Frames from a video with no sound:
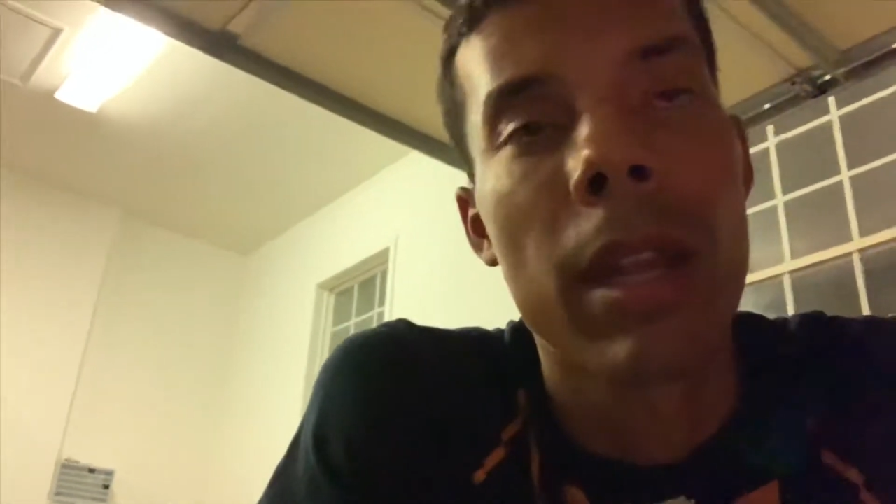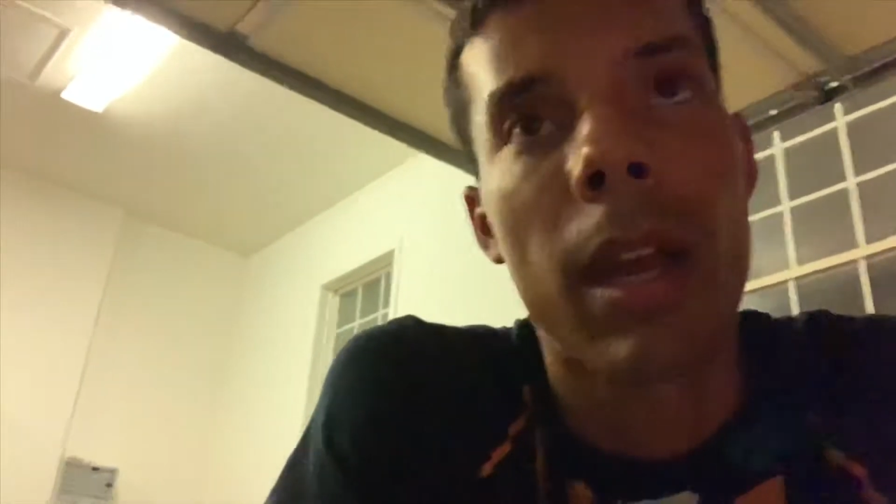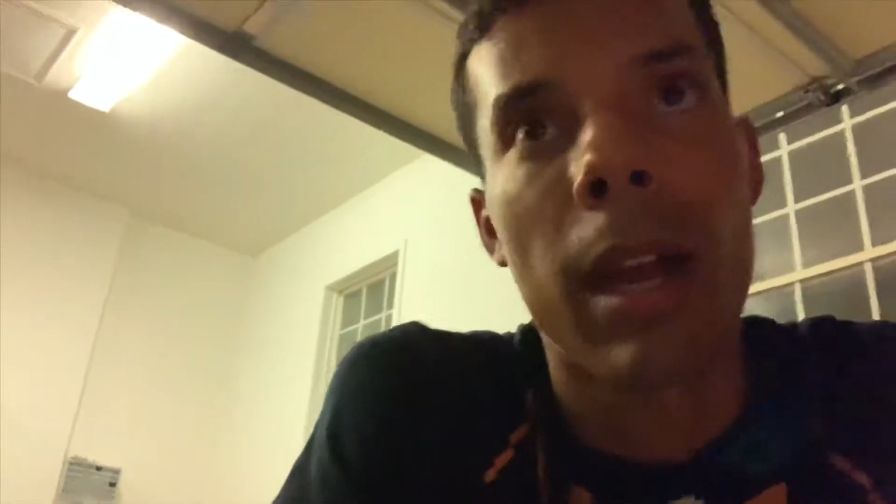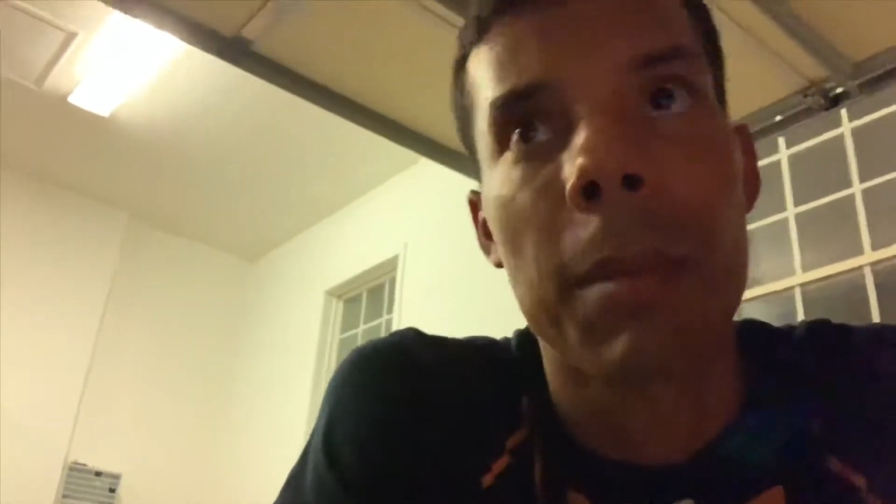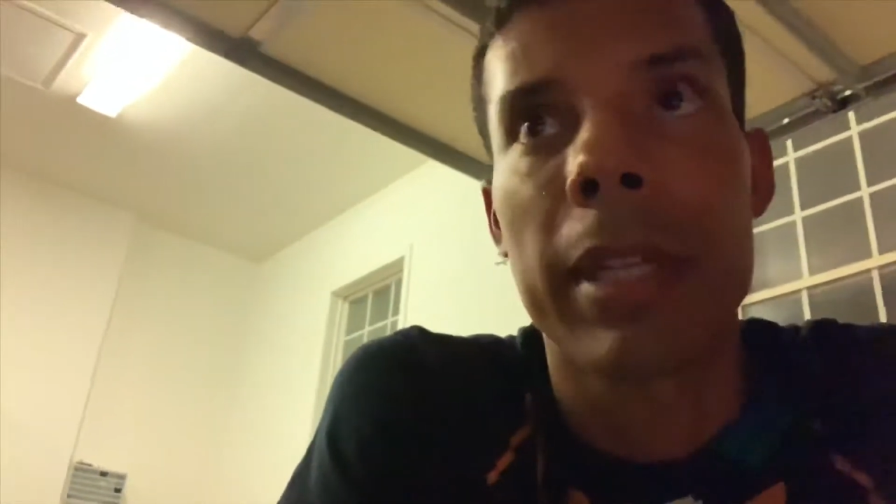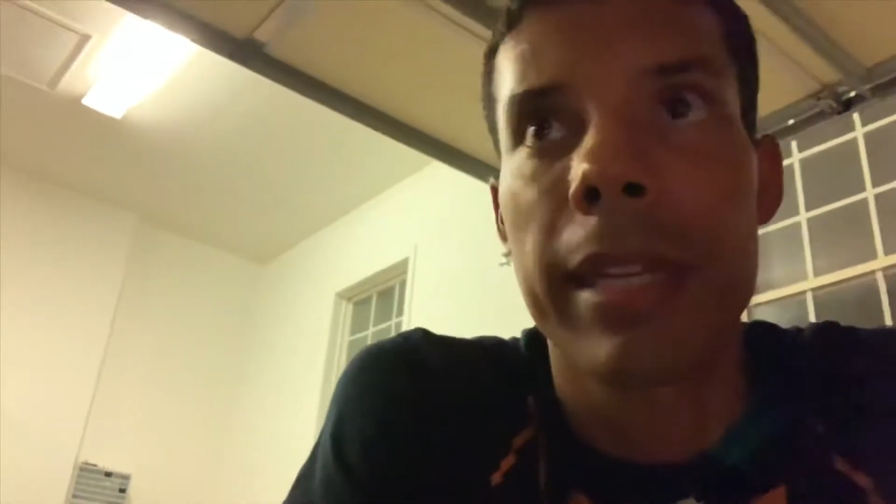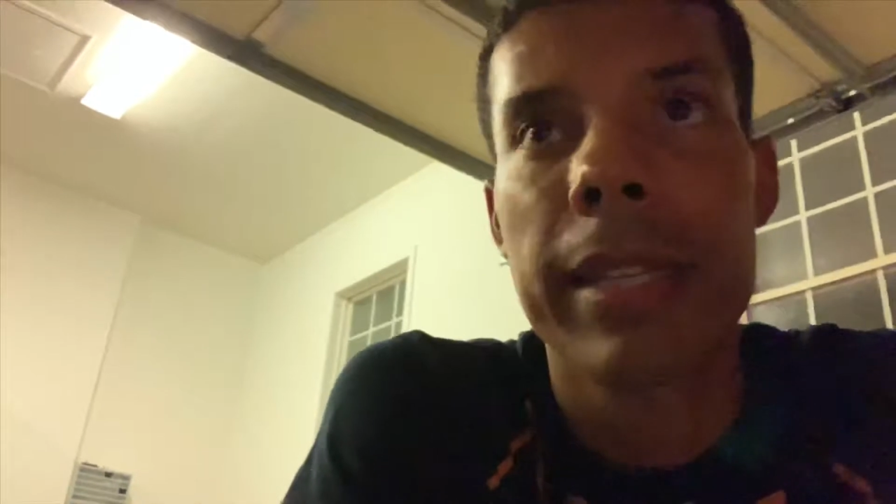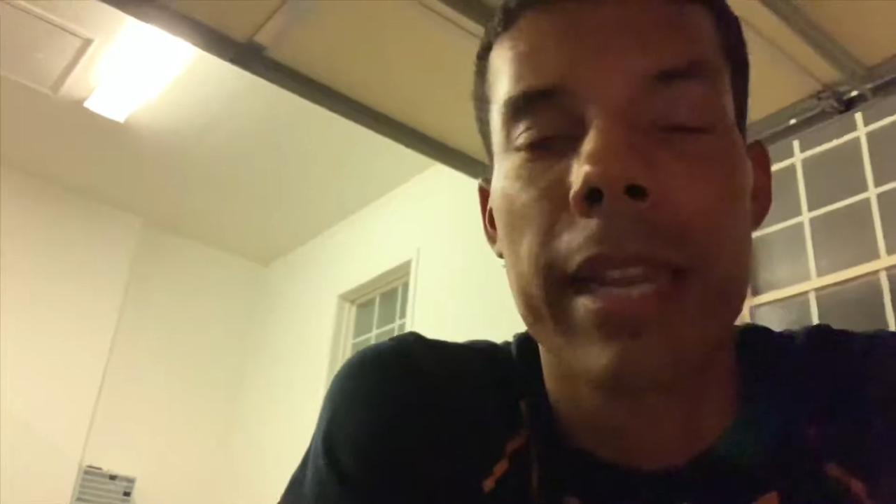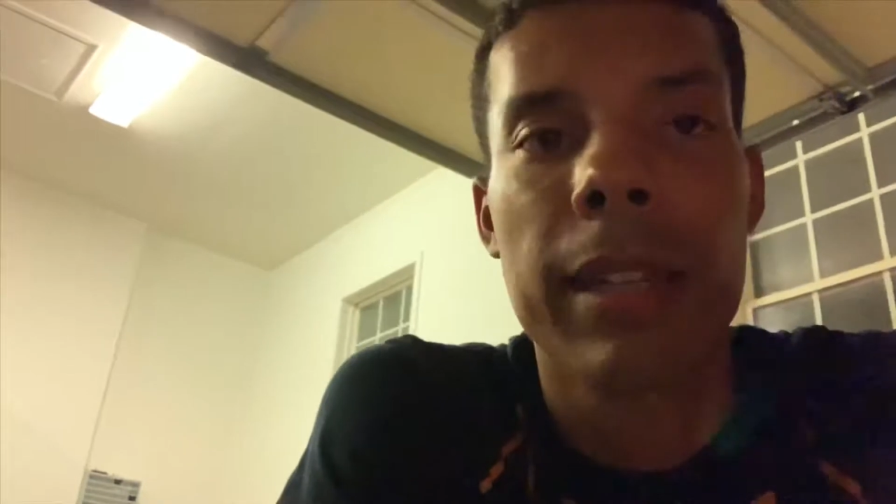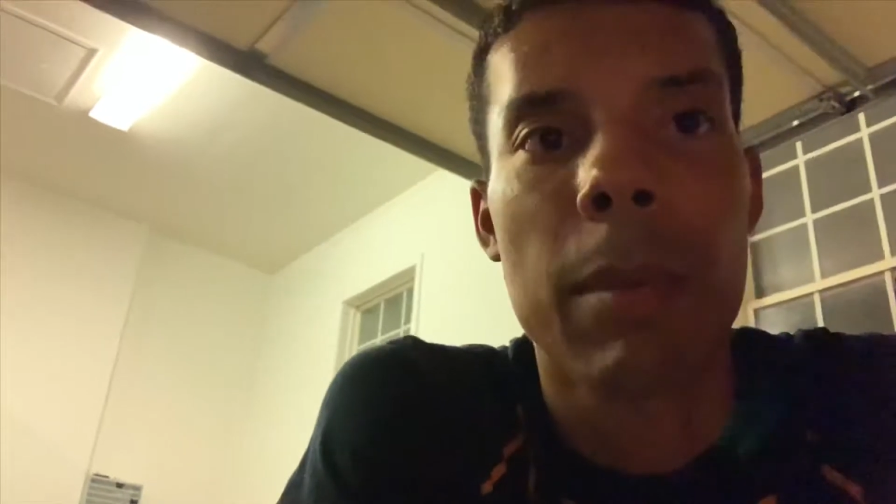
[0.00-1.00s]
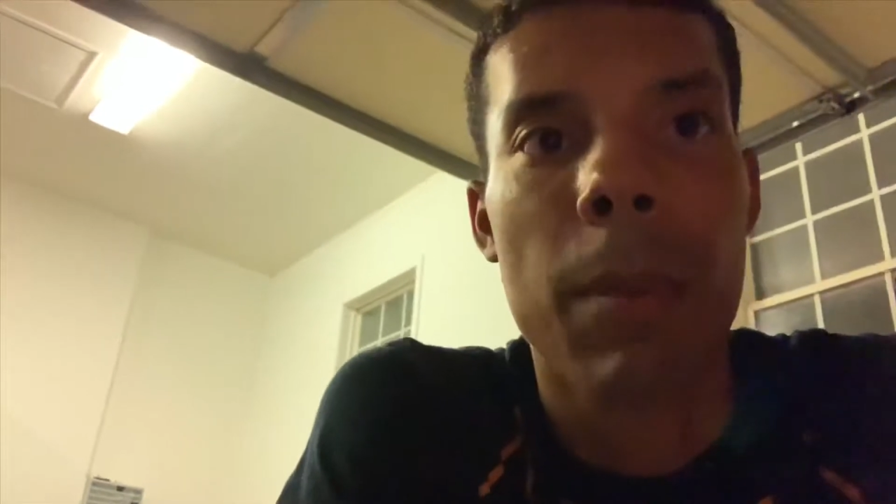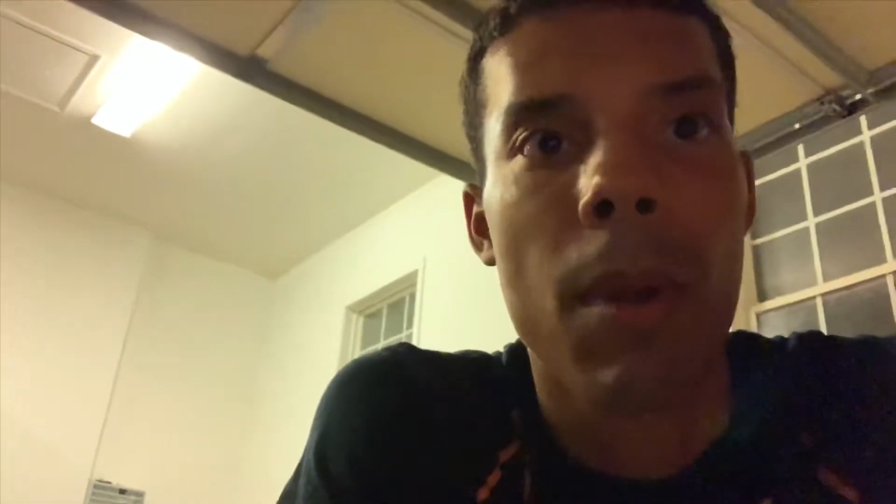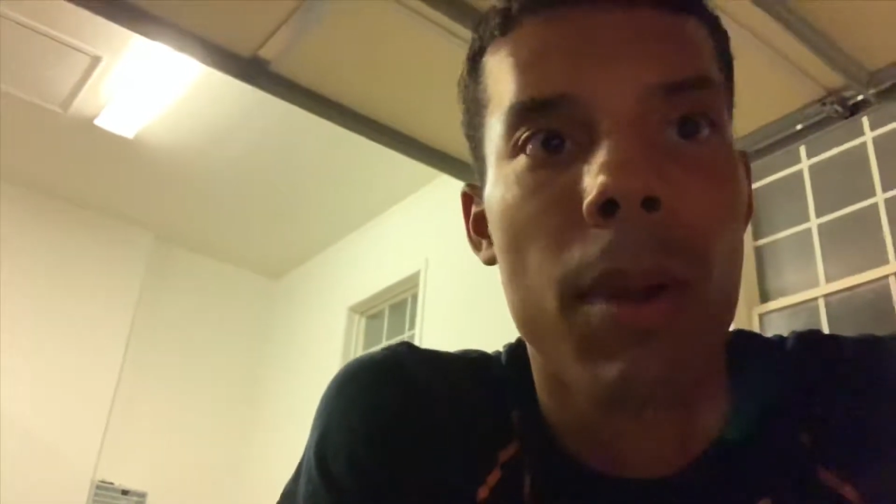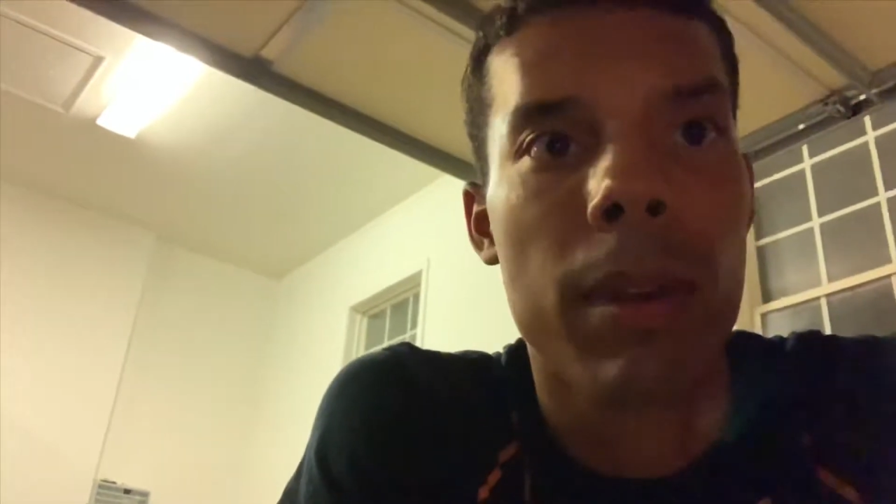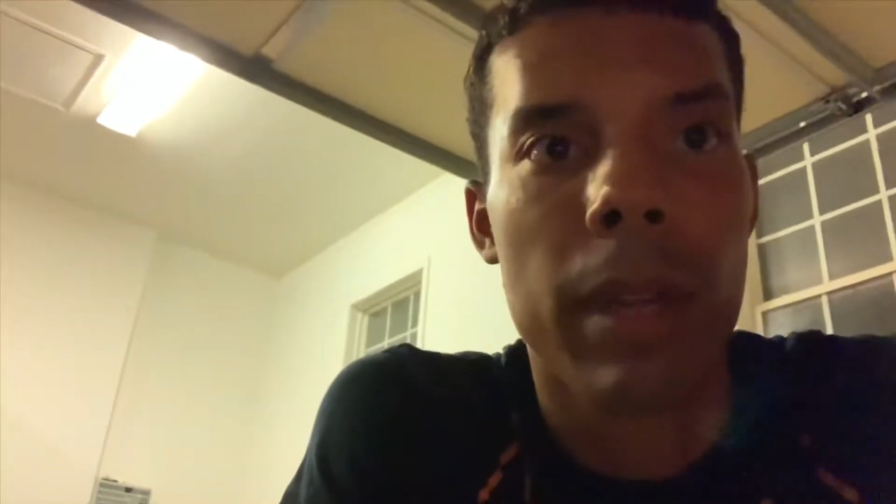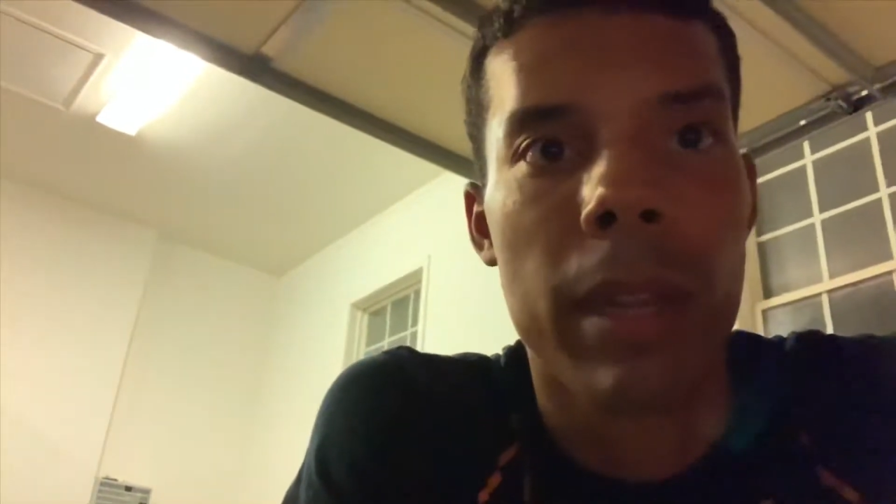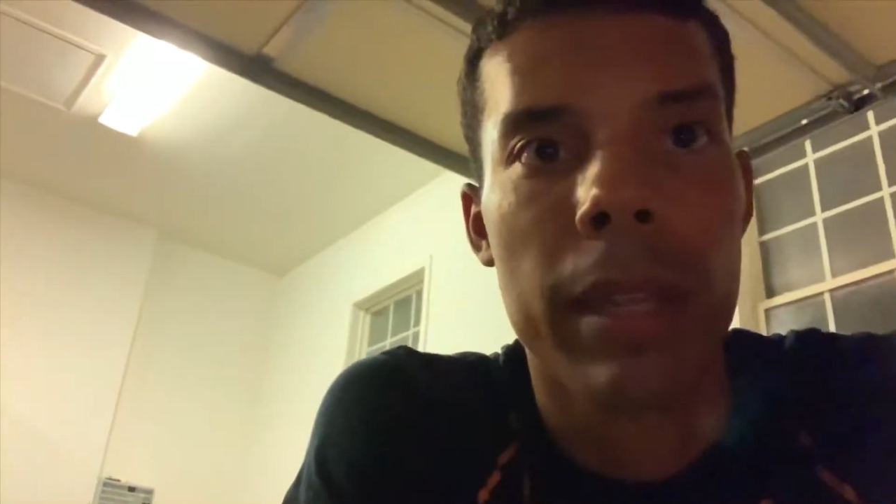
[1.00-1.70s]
I did take them apart.